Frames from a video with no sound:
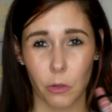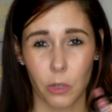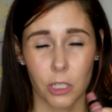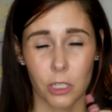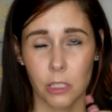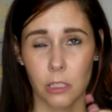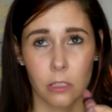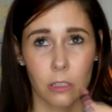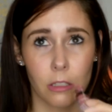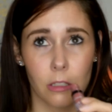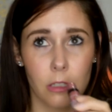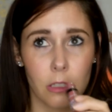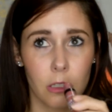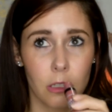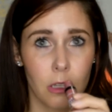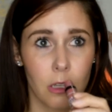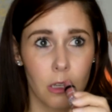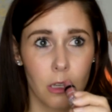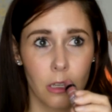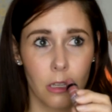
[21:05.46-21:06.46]

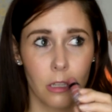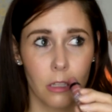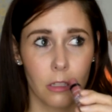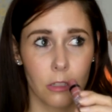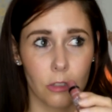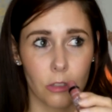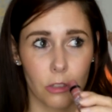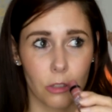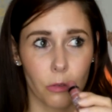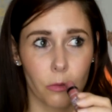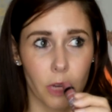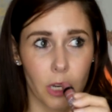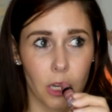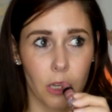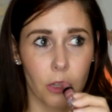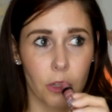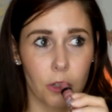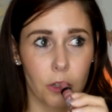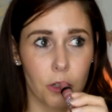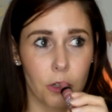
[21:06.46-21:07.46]
ones, just the
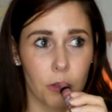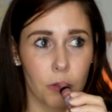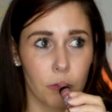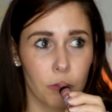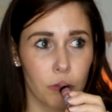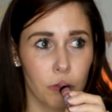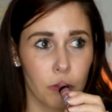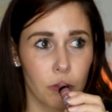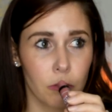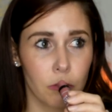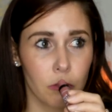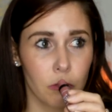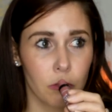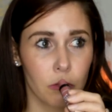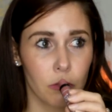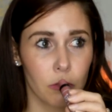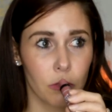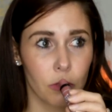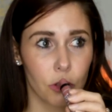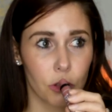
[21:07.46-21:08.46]
regular
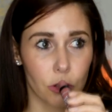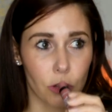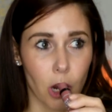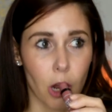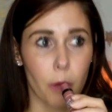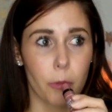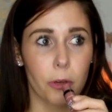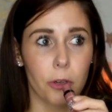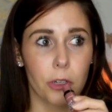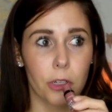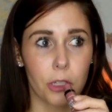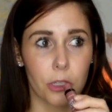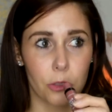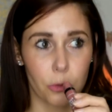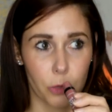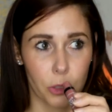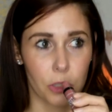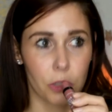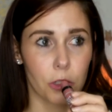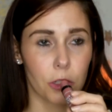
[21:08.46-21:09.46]
strawberry
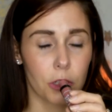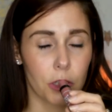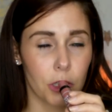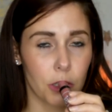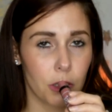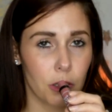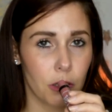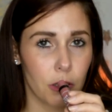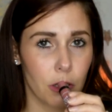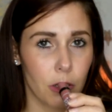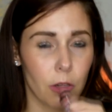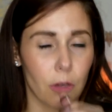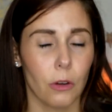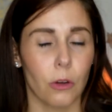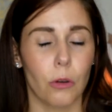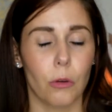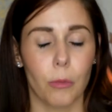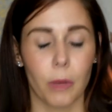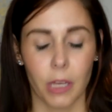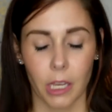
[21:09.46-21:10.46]
Twizzlers.
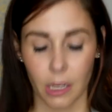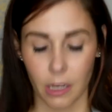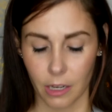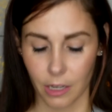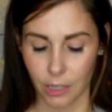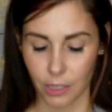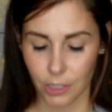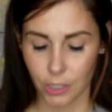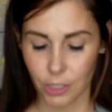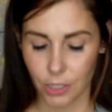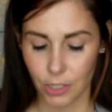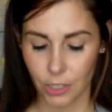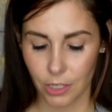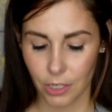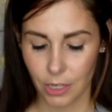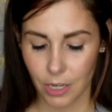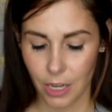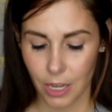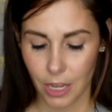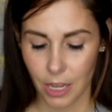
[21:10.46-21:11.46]
Oh my gosh.
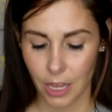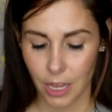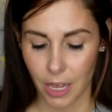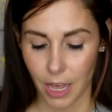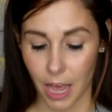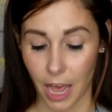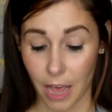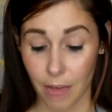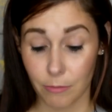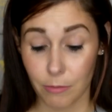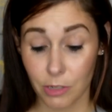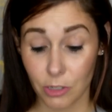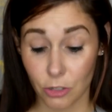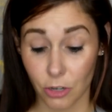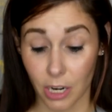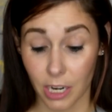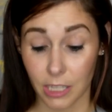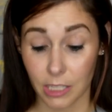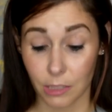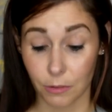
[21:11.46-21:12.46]
I've been
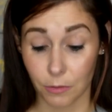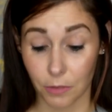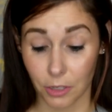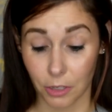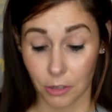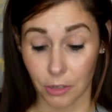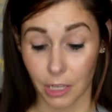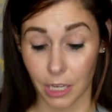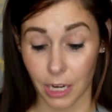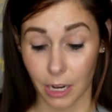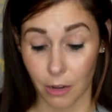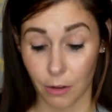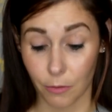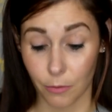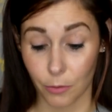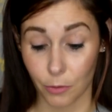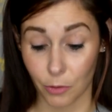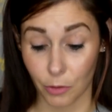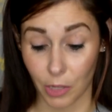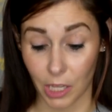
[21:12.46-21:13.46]
trying to figure that out
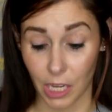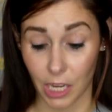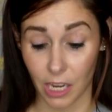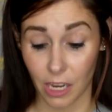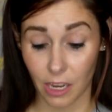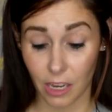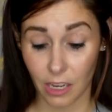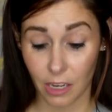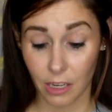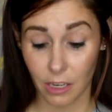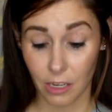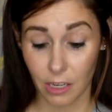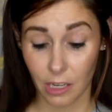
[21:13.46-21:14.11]
for like